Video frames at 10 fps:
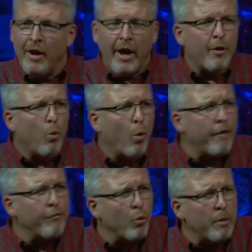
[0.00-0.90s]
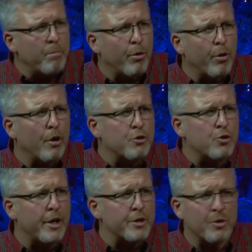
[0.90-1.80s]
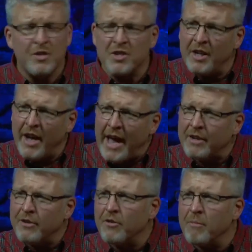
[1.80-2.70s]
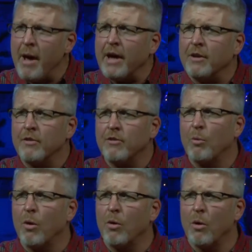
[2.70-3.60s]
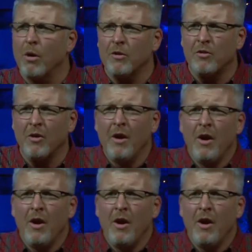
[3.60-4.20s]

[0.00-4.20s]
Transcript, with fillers: And wherever we put our treasure, it's going to act as a magnet to our hearts.